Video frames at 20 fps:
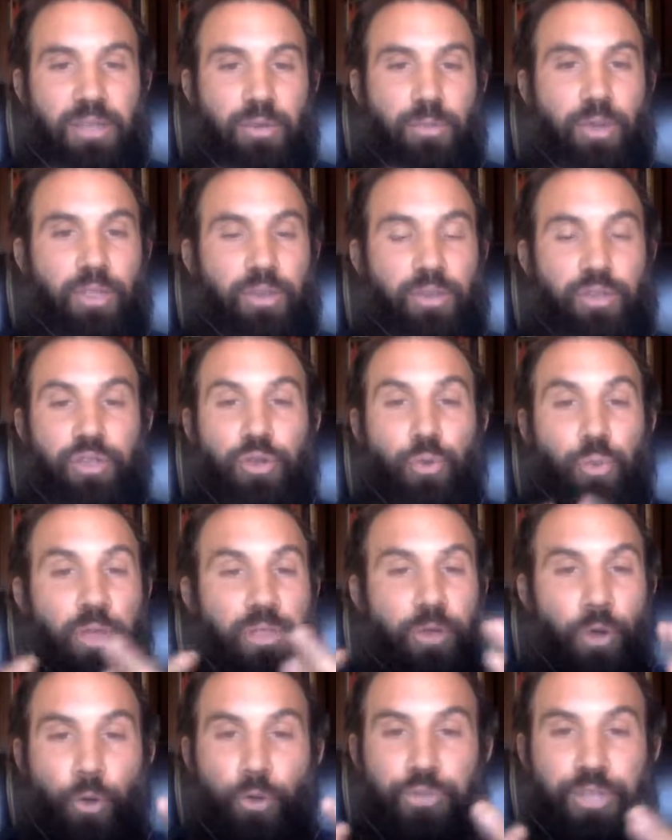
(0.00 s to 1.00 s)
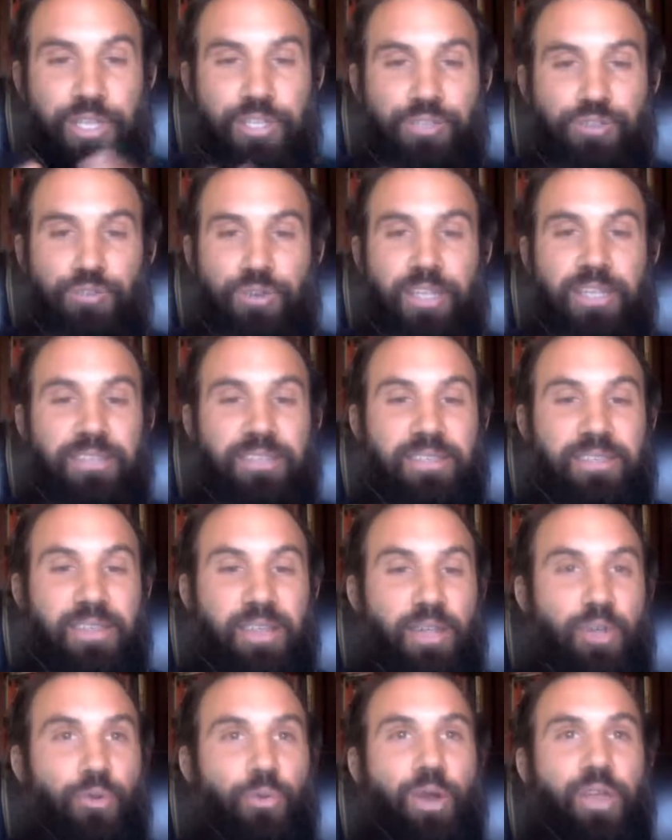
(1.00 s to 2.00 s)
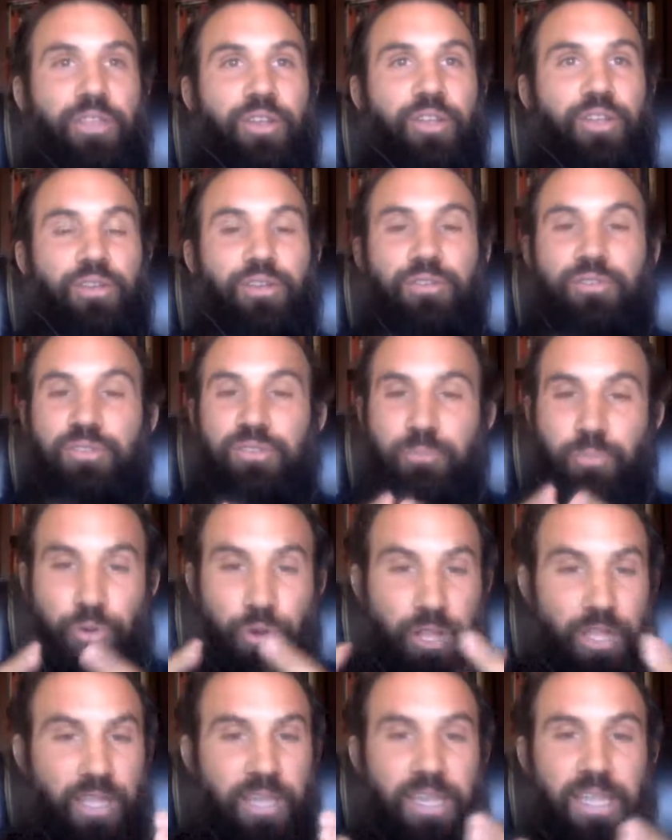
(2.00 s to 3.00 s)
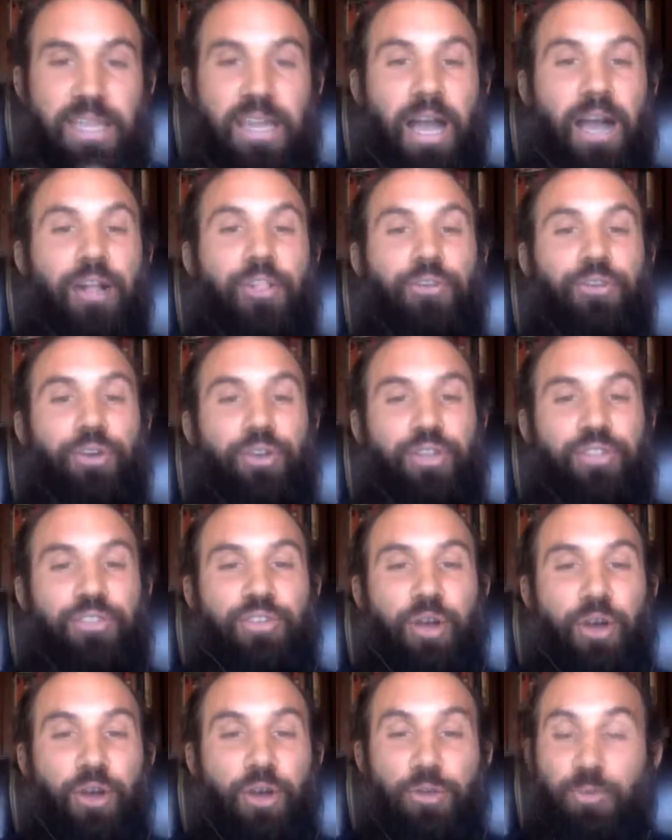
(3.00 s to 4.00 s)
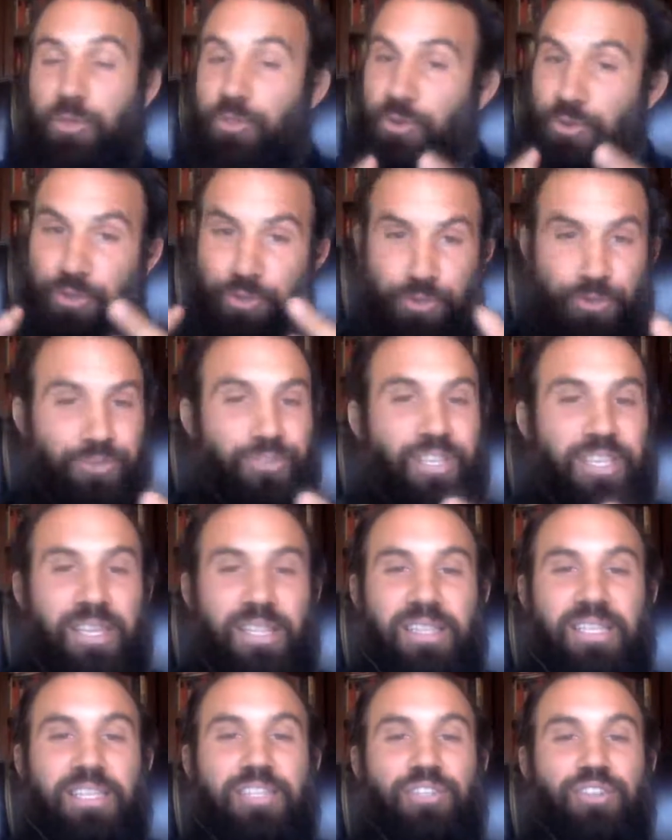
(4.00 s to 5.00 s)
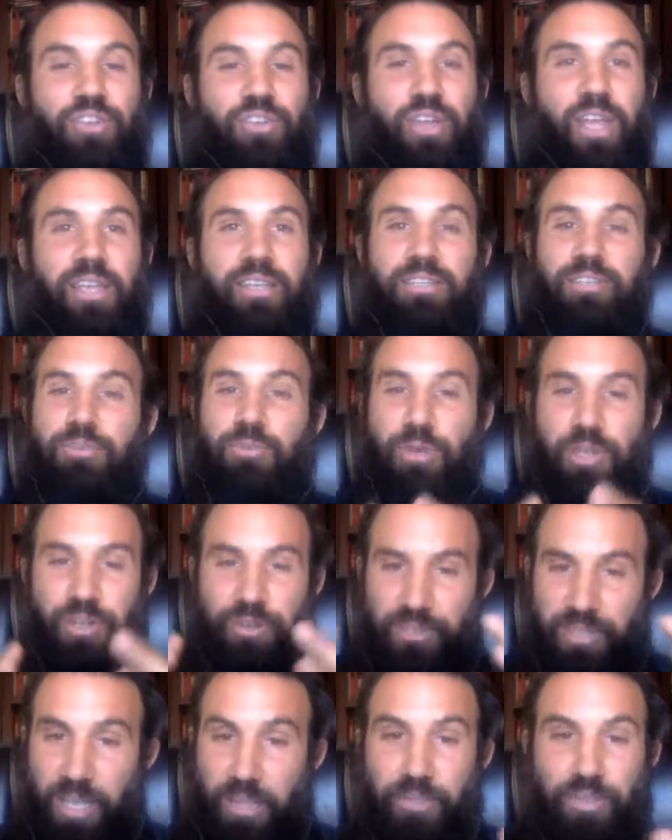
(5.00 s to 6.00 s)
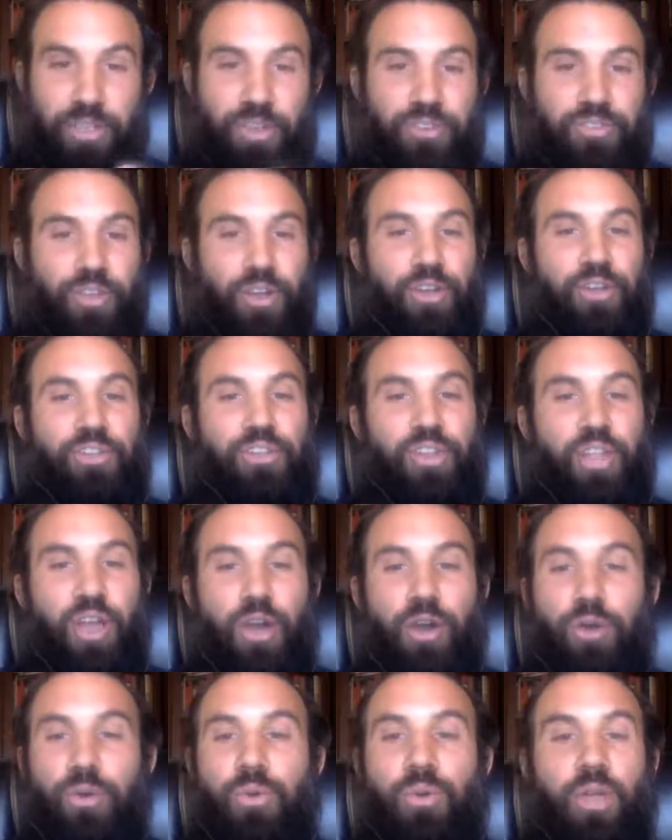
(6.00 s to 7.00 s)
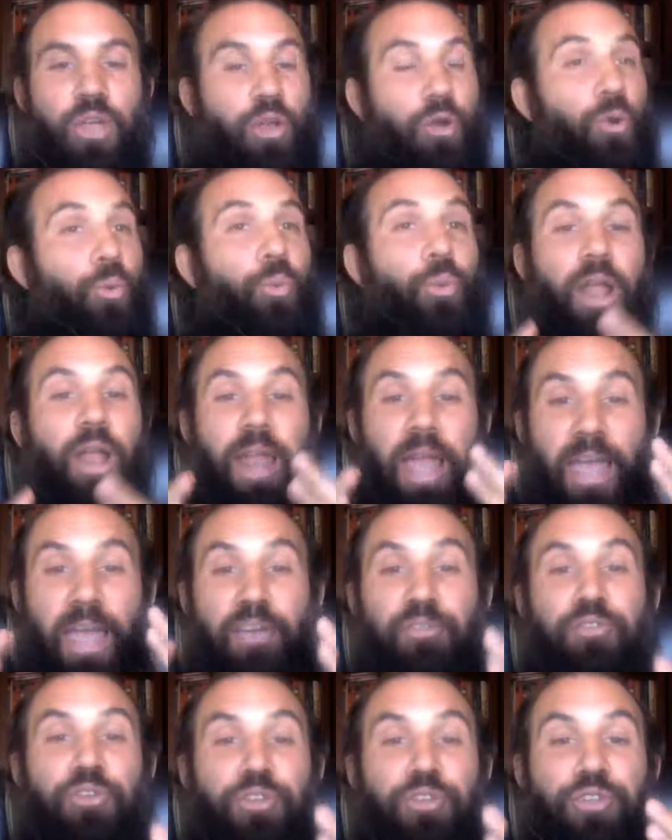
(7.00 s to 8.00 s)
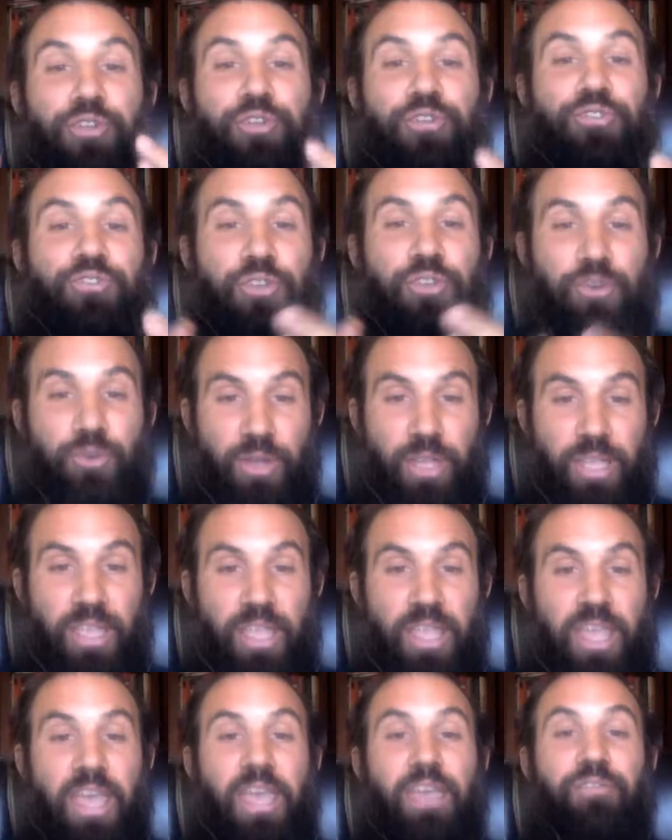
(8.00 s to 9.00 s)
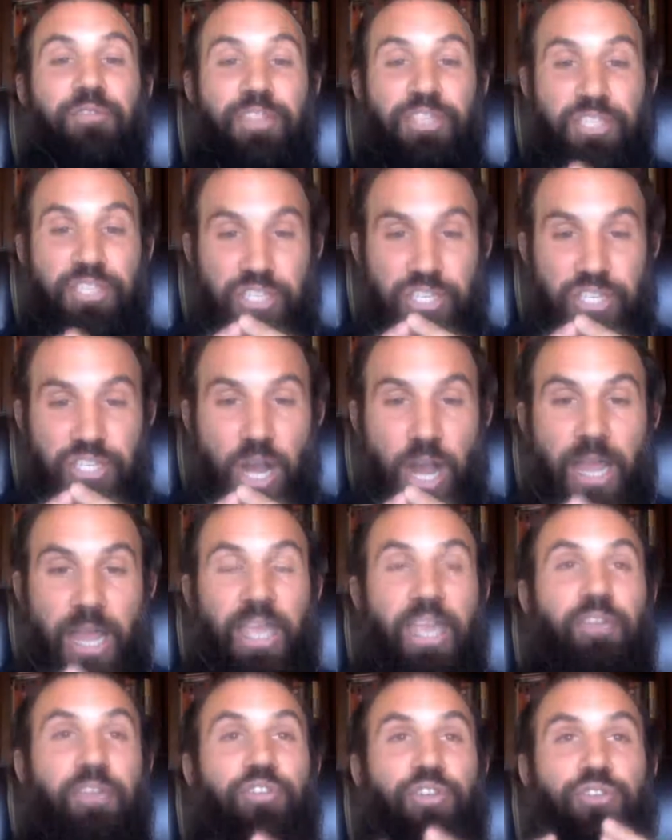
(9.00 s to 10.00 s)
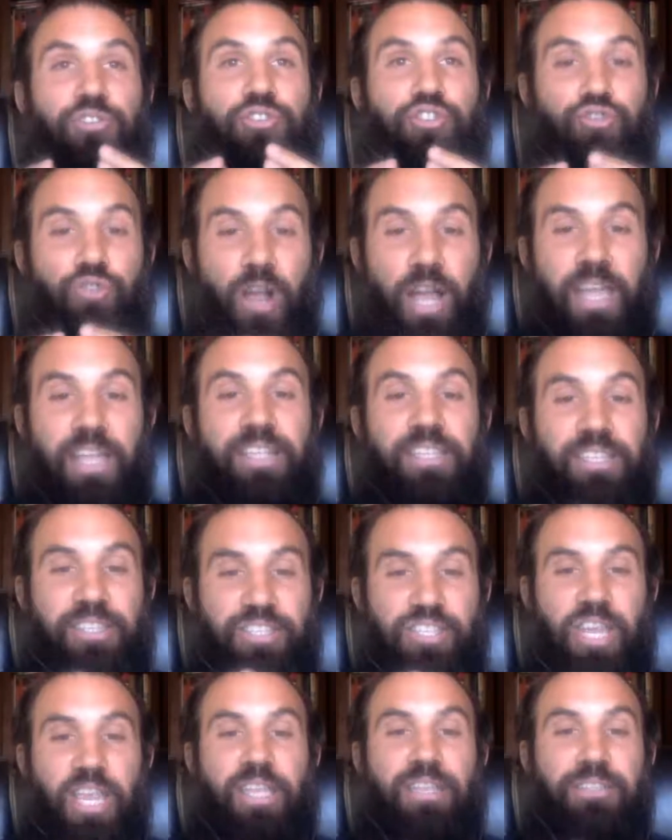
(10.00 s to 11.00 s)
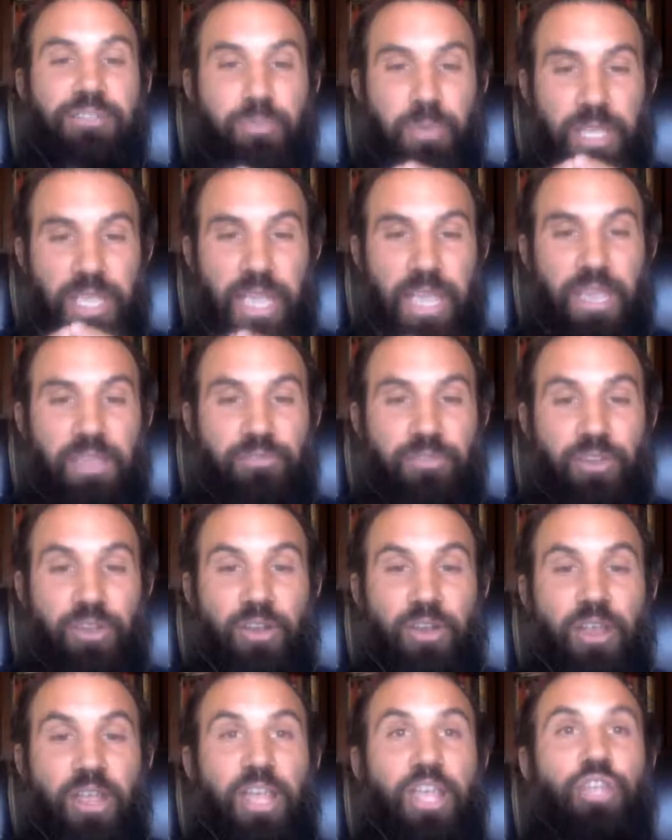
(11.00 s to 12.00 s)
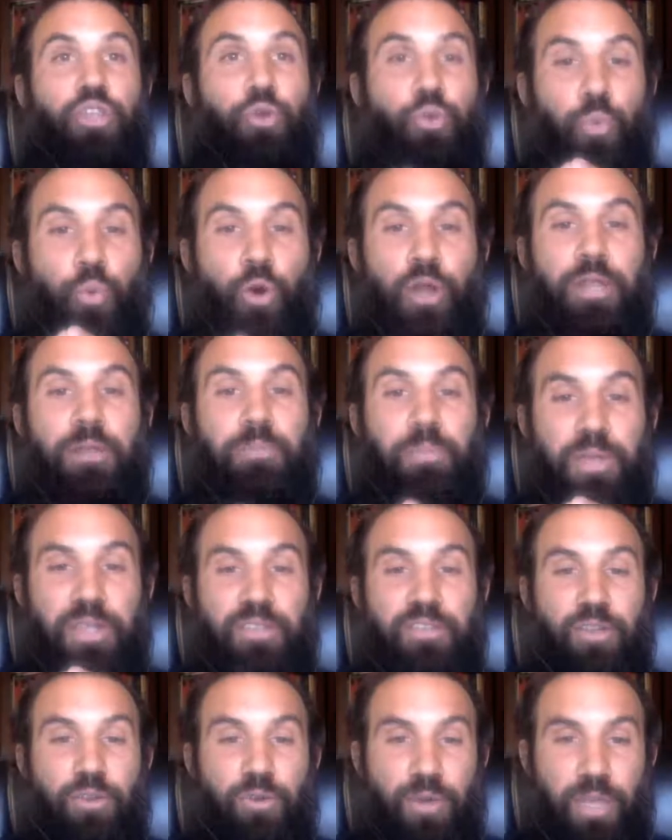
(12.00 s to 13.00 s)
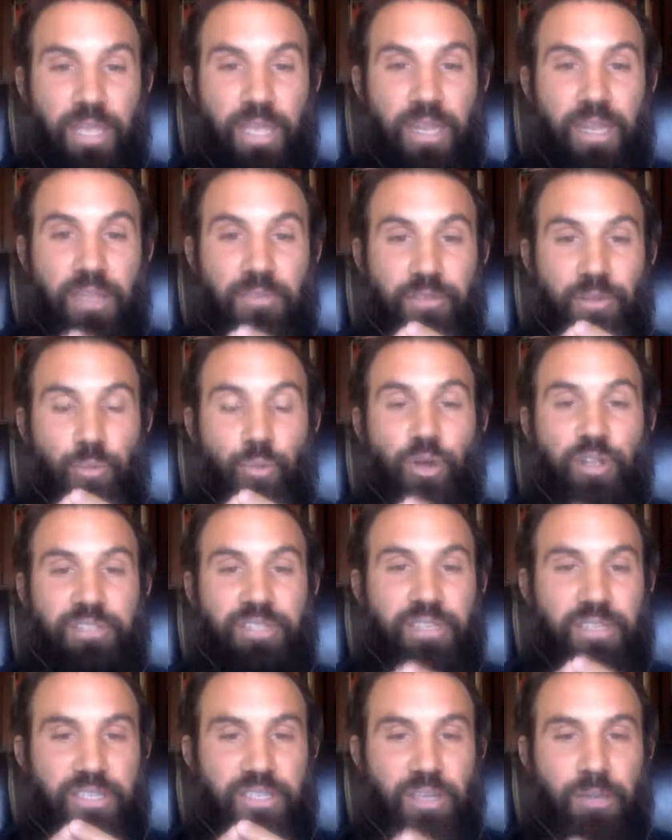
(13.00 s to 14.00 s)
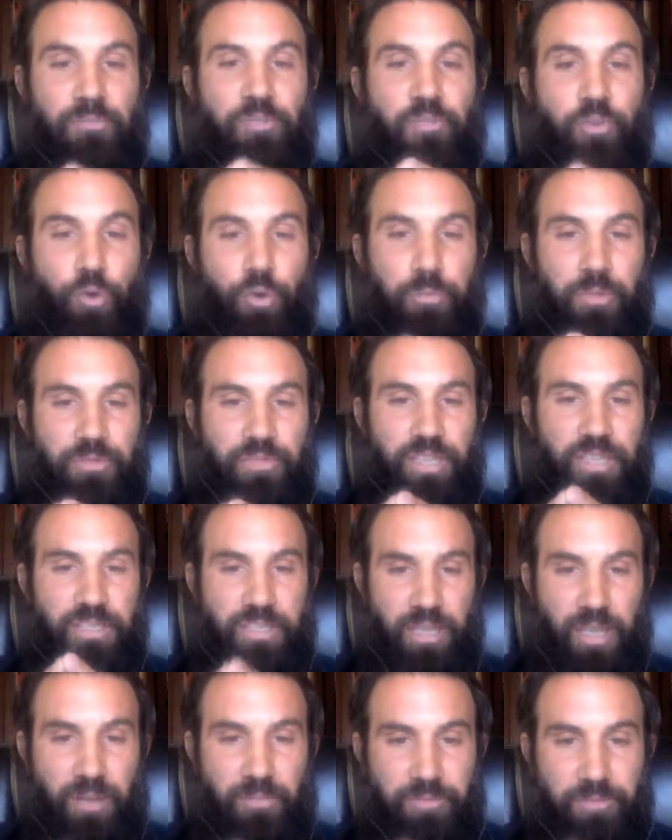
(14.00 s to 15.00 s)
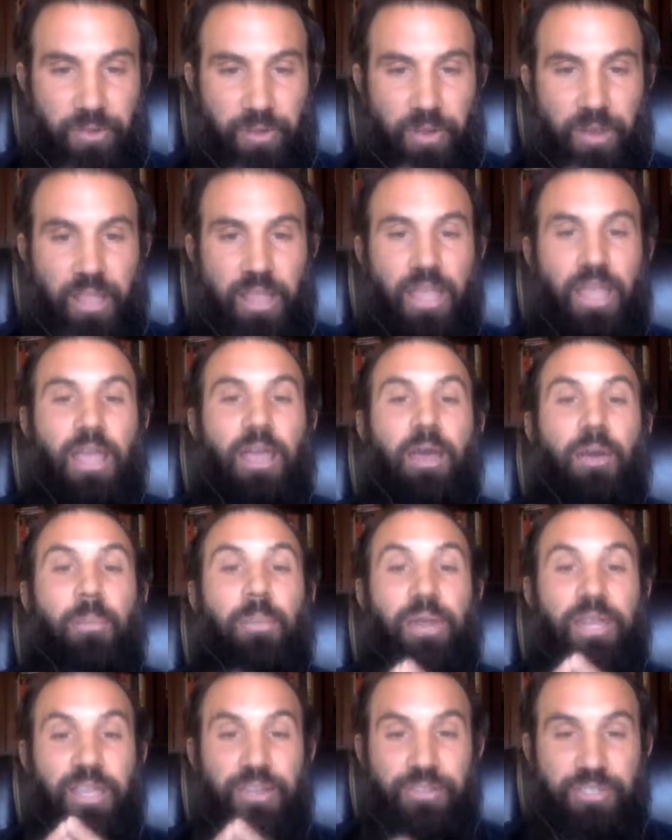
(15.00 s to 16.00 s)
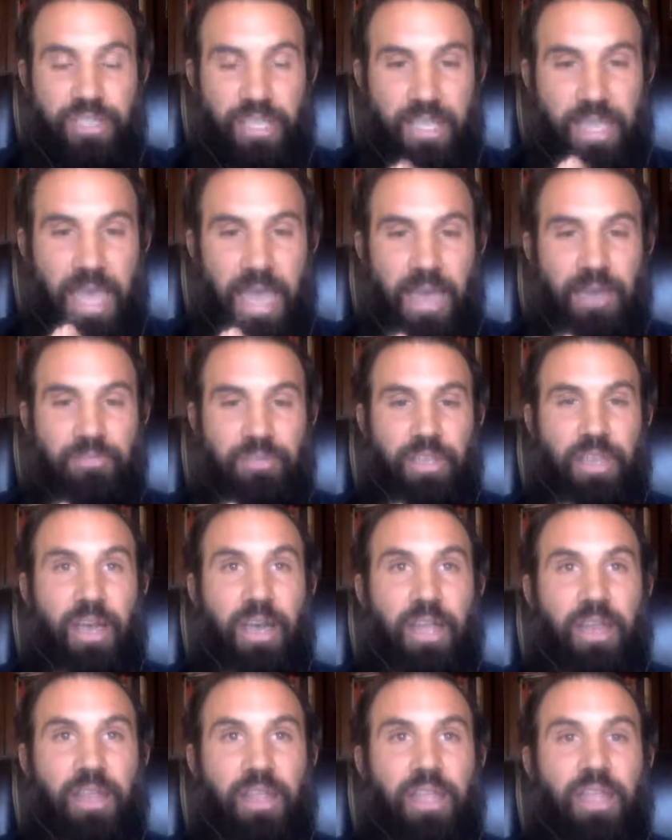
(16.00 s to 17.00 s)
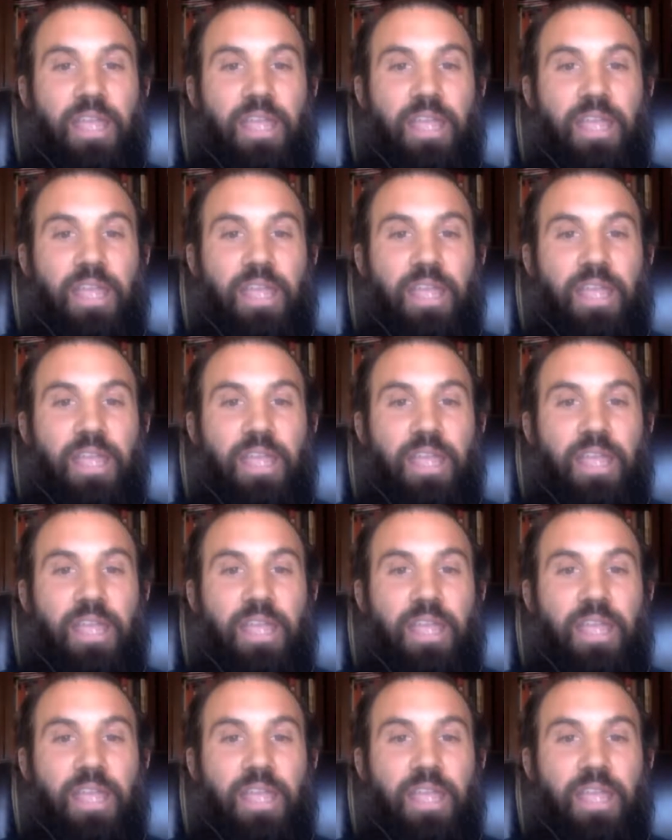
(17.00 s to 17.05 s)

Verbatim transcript: Whether you're withholding treats, whether you're putting an e-collar on a dog, whether you're using a leash correction, whether you're telling your dog no, whatever you're doing, if it's chi- if you're trying to change behavior, you wouldn't be doing it if it wasn't some form of discomfort. But here's the caveat.